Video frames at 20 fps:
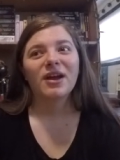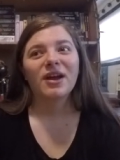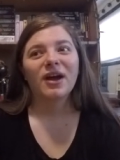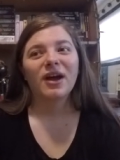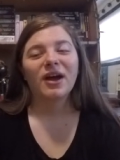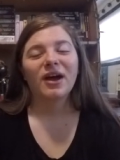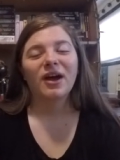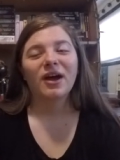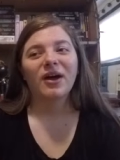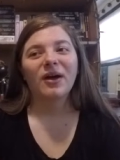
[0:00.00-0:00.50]

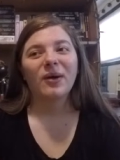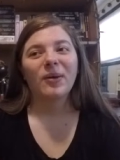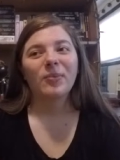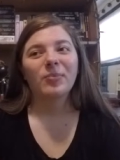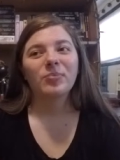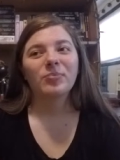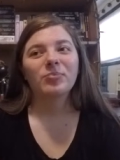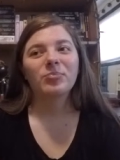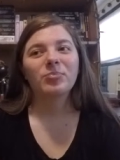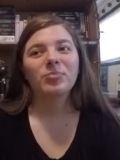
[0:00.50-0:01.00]

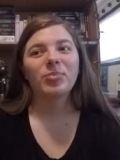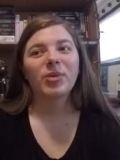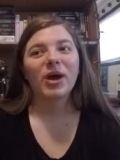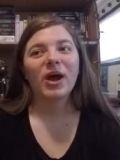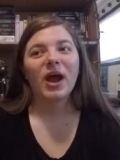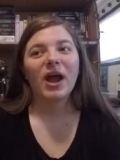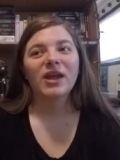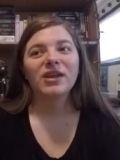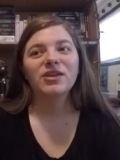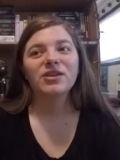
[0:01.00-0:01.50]
Um,
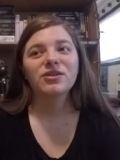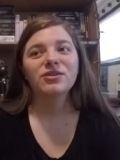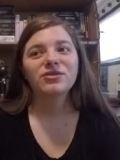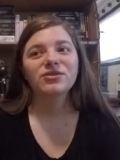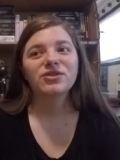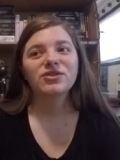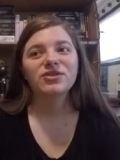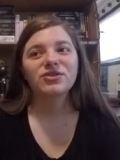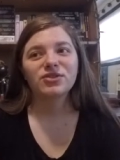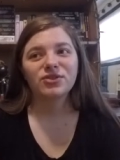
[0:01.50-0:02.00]
but I
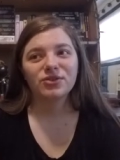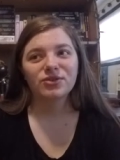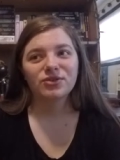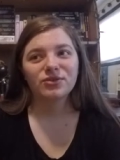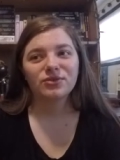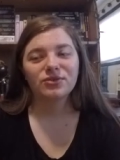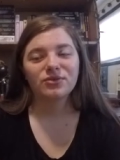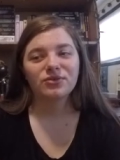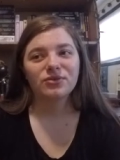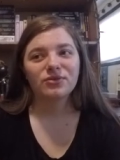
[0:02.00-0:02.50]
used
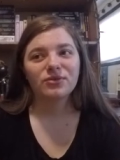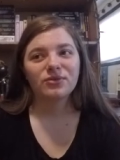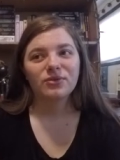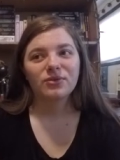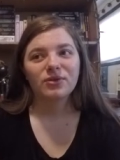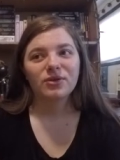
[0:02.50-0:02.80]
to,